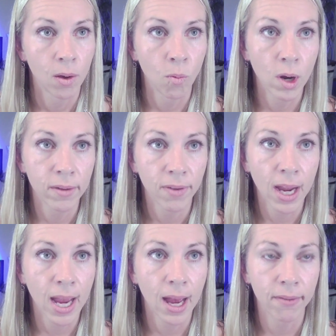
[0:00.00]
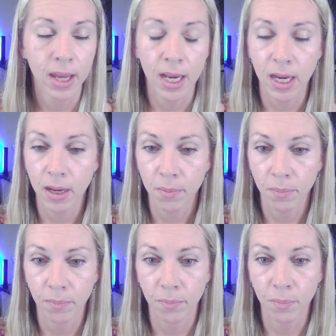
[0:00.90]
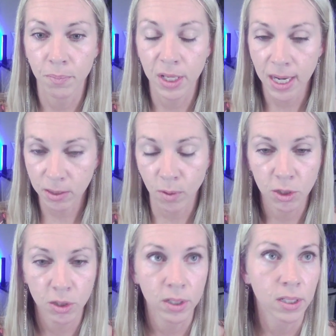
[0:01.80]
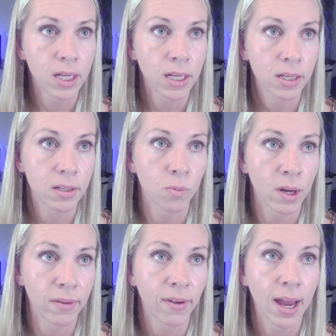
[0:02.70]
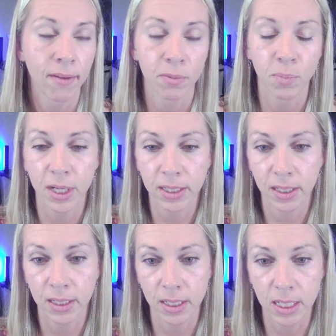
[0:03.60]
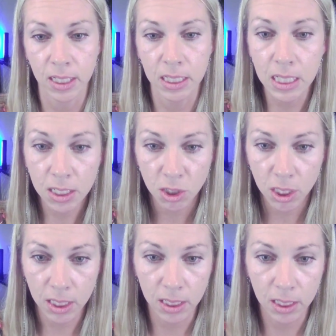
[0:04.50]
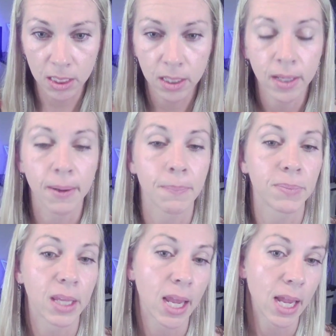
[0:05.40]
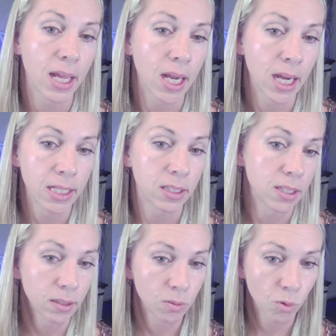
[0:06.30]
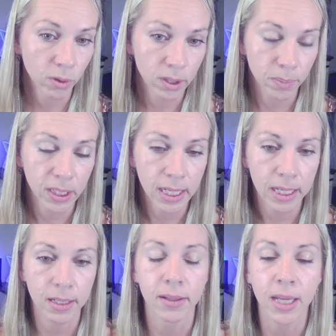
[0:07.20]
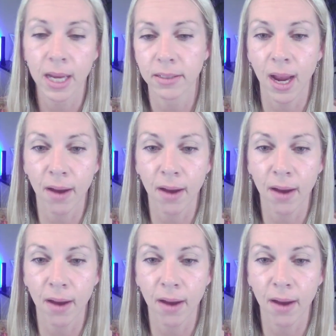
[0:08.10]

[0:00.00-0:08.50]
What if I have the next question is, what if I have a pre-existing condition? Can I still enroll in a plan? Yes,